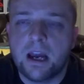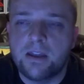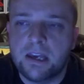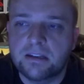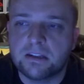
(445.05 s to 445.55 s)

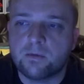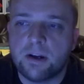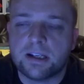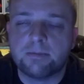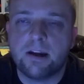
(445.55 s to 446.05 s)
And the easiest
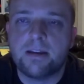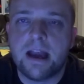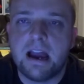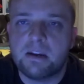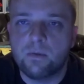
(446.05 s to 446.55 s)
way to explain
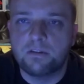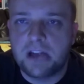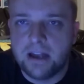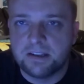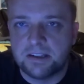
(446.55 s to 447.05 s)
that, and we've
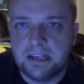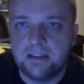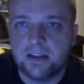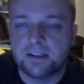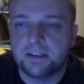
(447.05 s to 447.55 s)
kind of
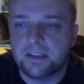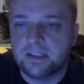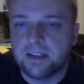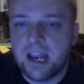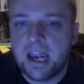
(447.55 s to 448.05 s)
seen this in
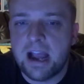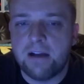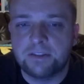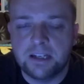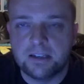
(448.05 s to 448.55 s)
season 8,
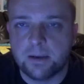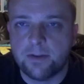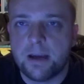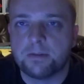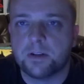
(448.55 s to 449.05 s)
I've seen some of
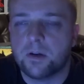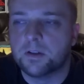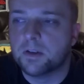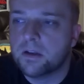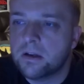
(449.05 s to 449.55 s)
the
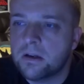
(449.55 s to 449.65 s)
episodes,